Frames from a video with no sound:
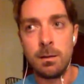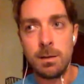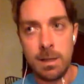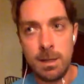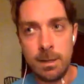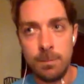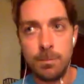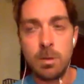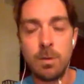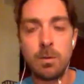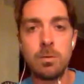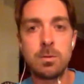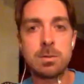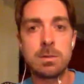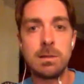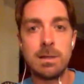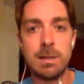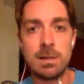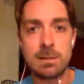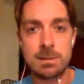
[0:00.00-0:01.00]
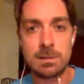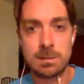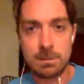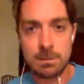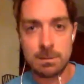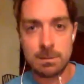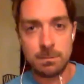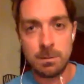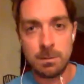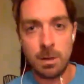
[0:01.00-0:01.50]
keep those
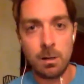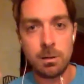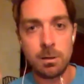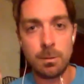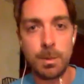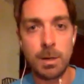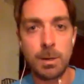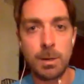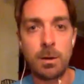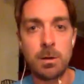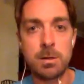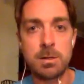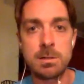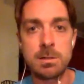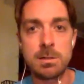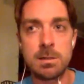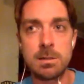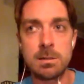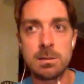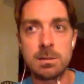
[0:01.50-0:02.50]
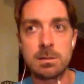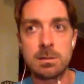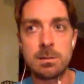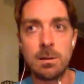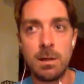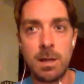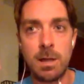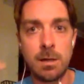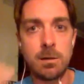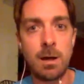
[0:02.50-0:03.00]
lists, you know, your big purchases
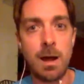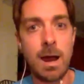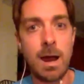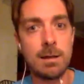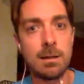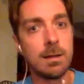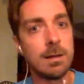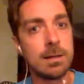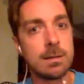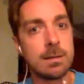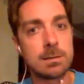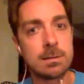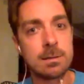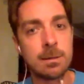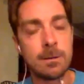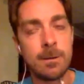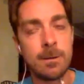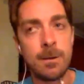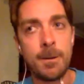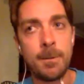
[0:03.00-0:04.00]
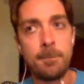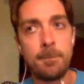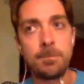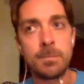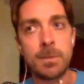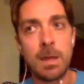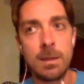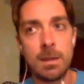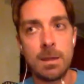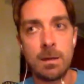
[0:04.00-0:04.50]
and then your highlights,
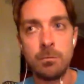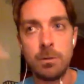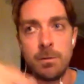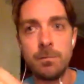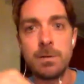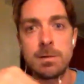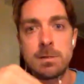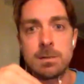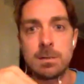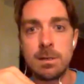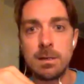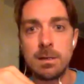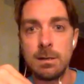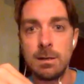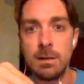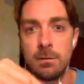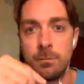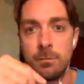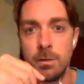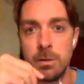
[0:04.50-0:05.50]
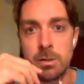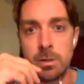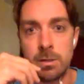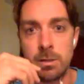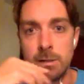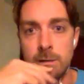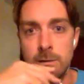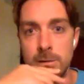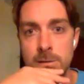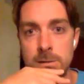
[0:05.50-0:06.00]
and then revisit it in future
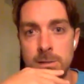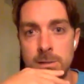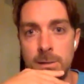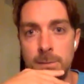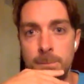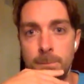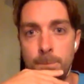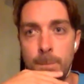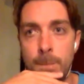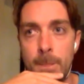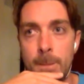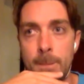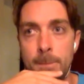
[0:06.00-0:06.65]
years. And,